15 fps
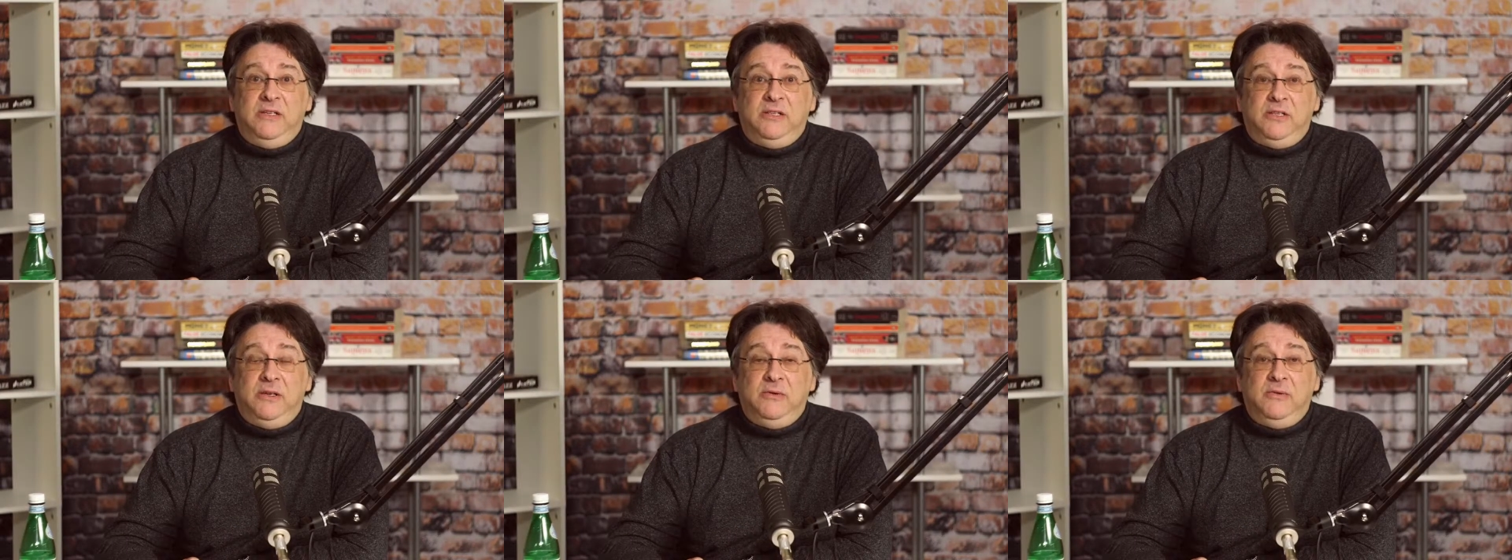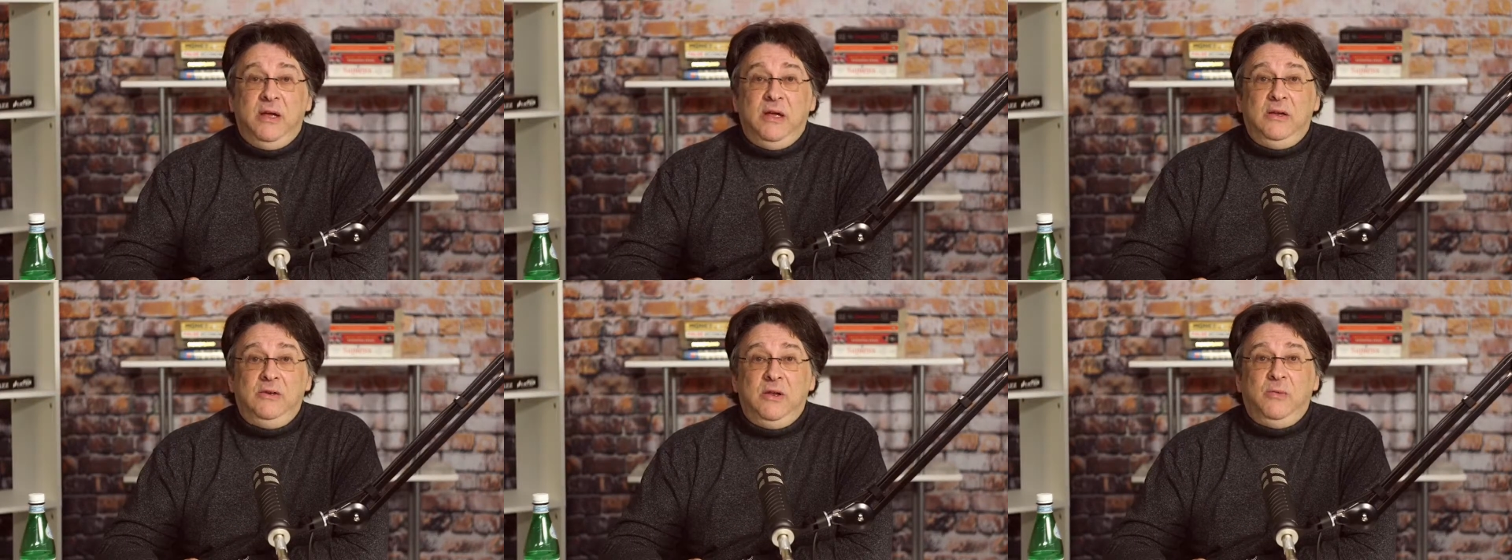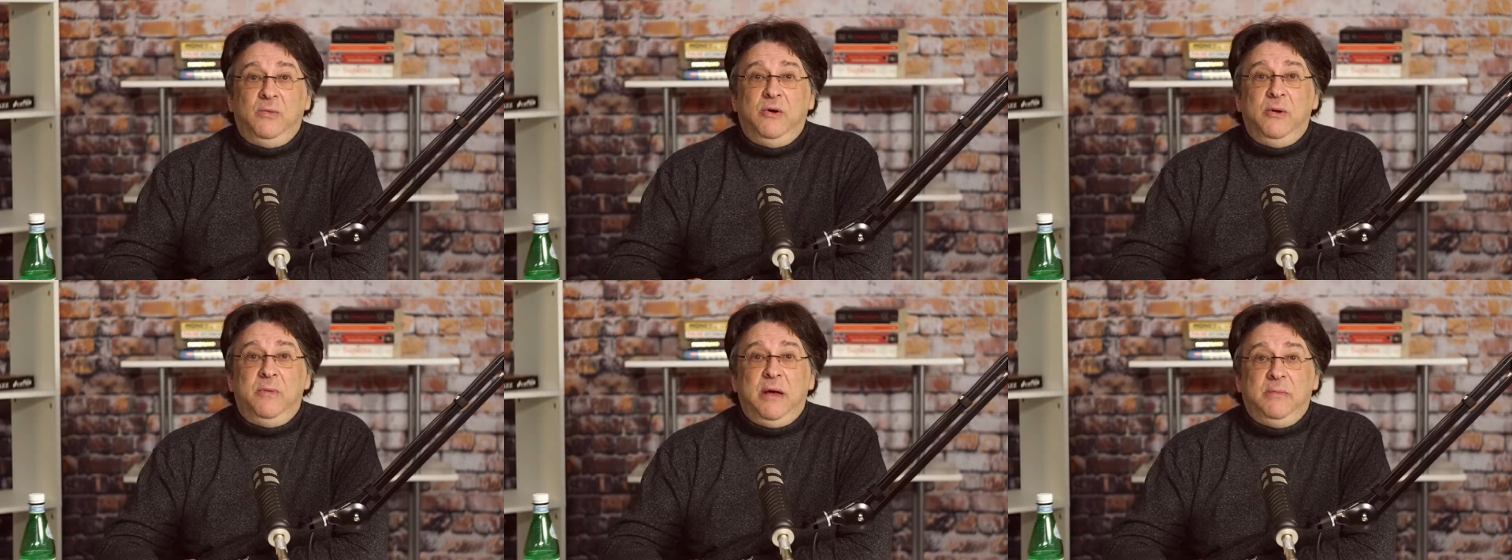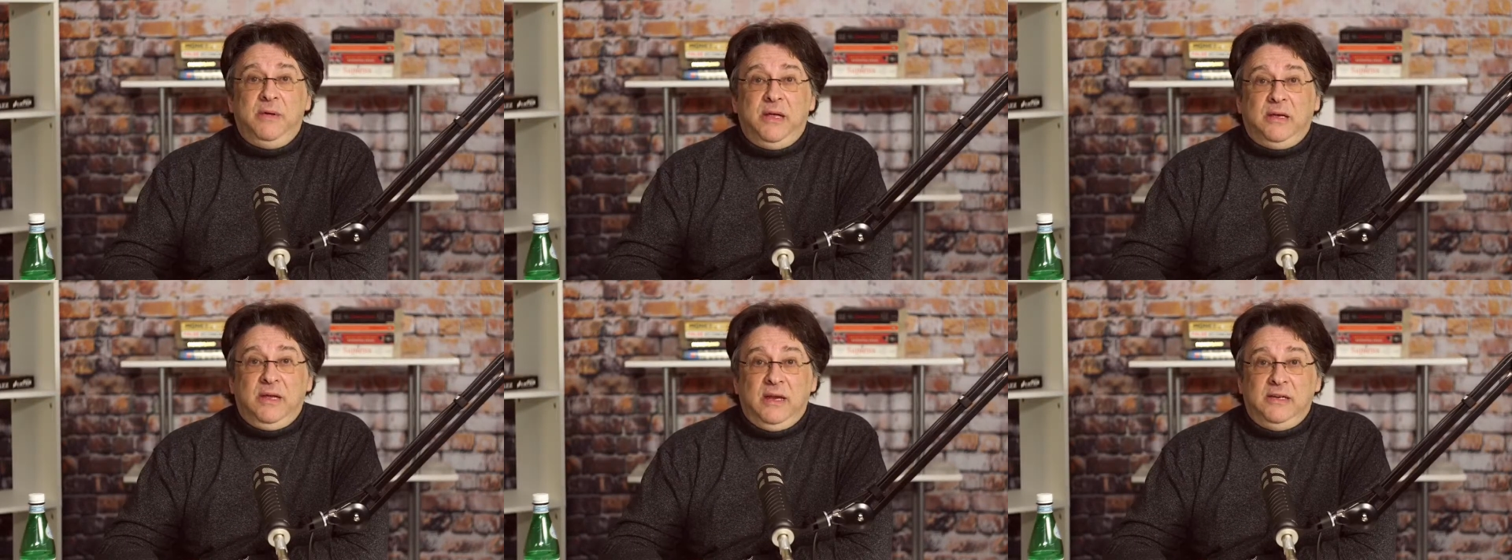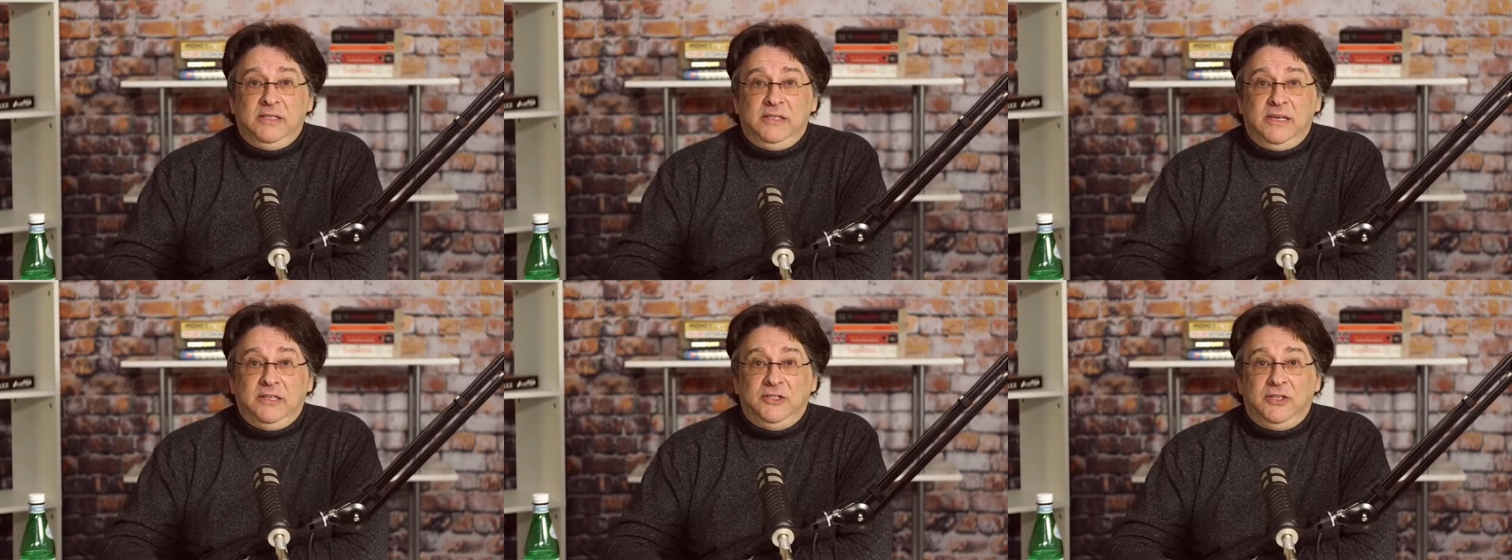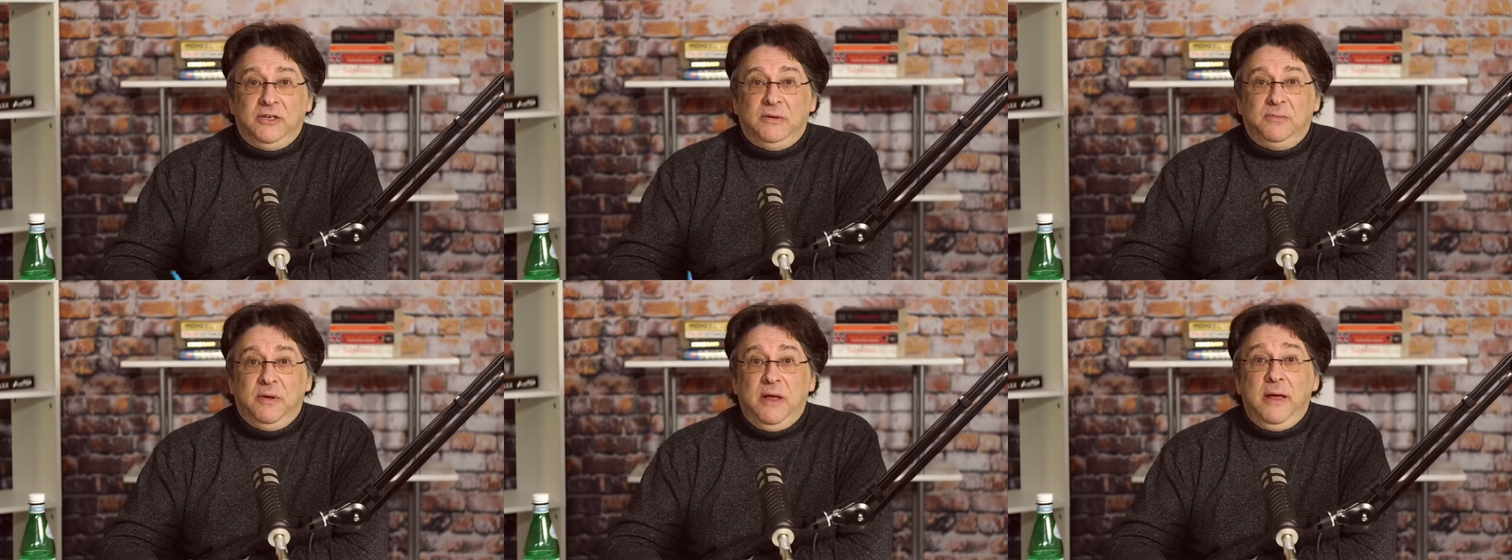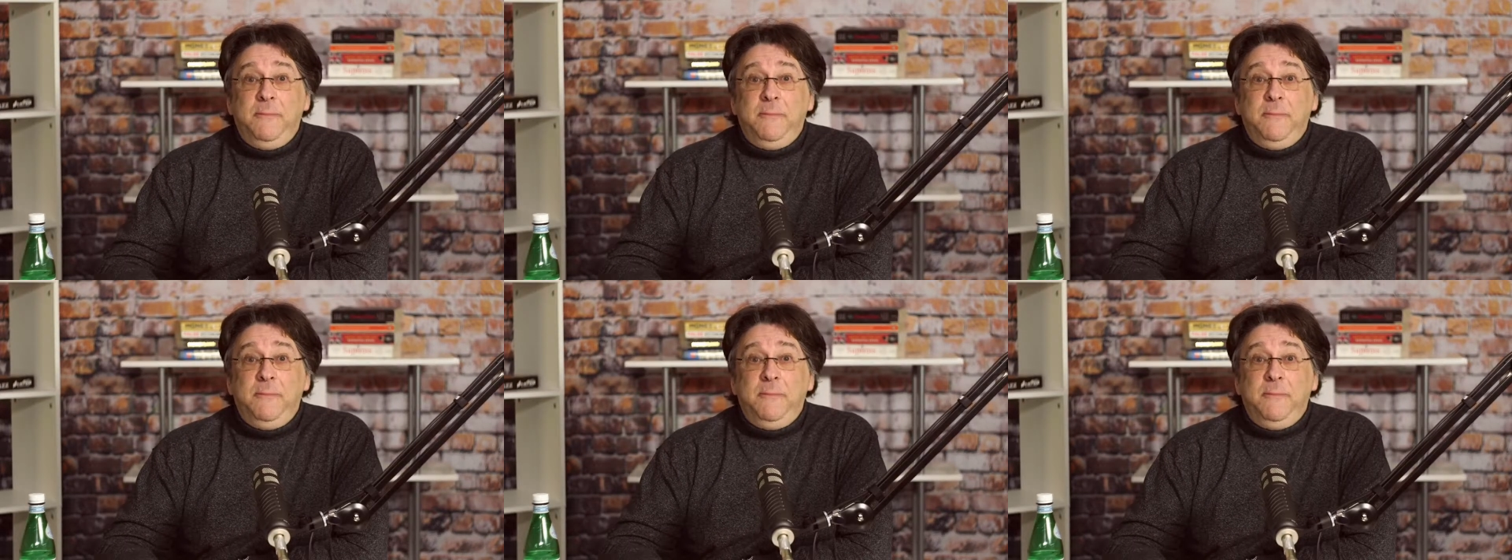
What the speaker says: So don't worry about it getting stitched up.